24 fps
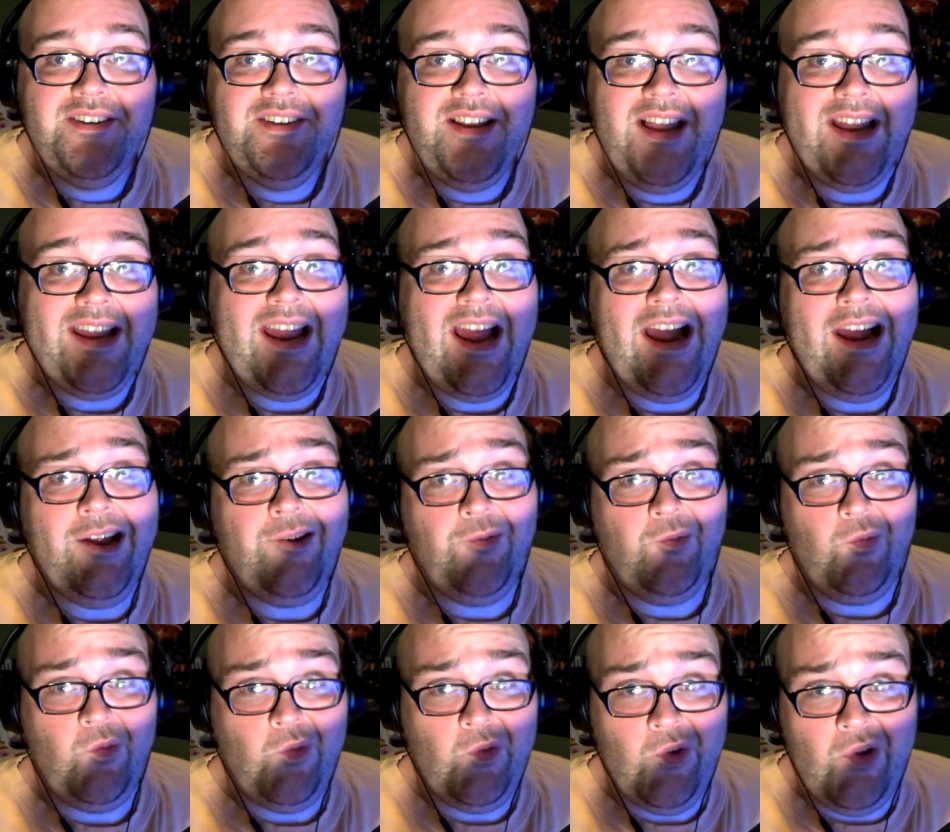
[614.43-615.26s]
Like, I
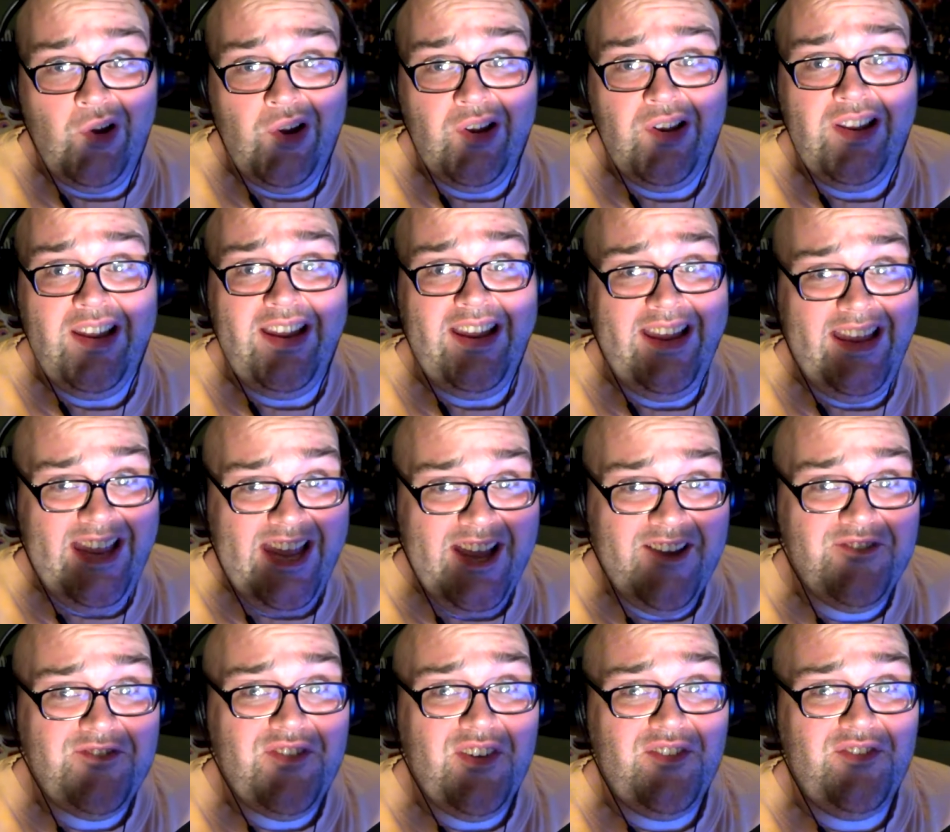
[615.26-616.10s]
really
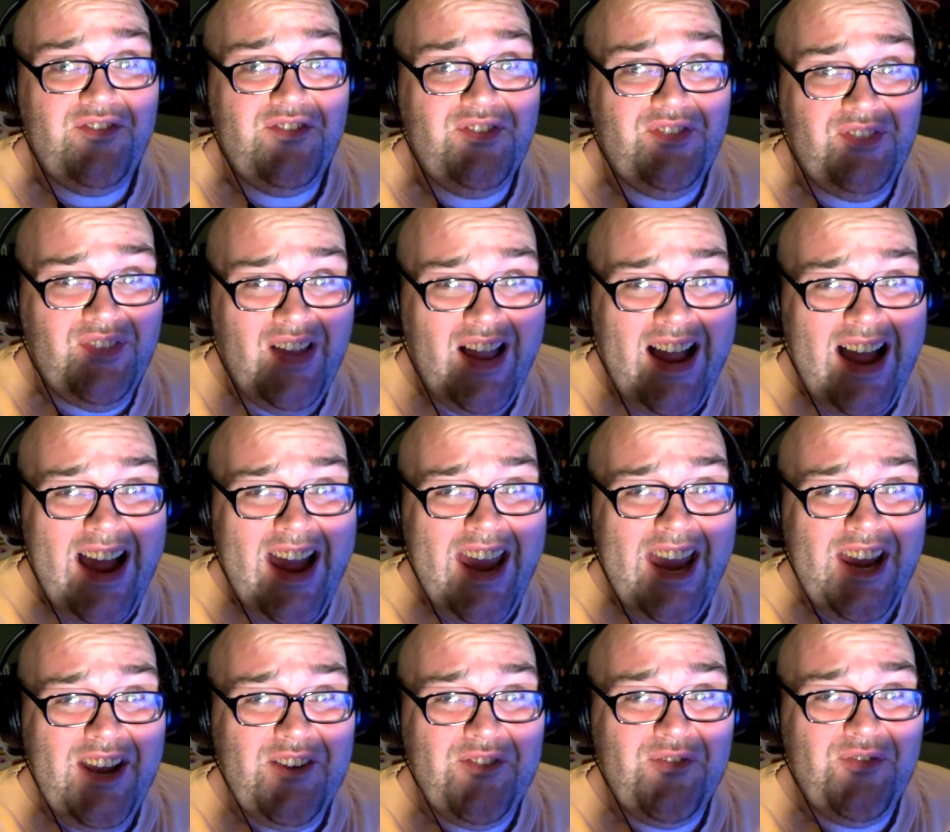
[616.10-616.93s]
give a
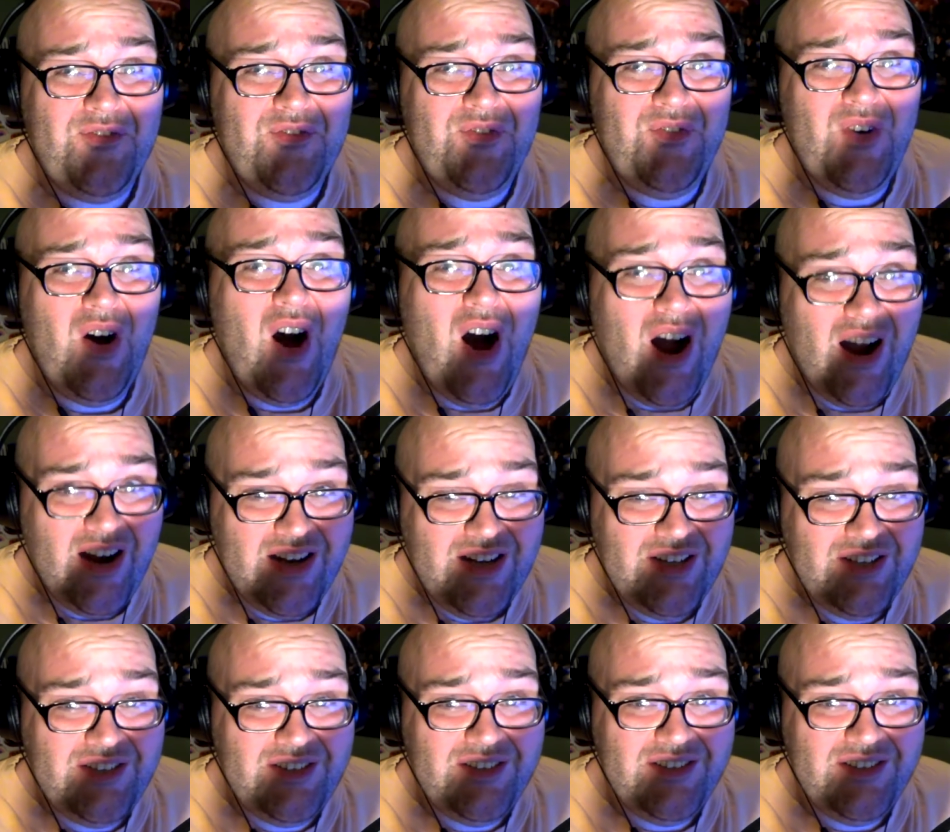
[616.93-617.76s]
flying fuck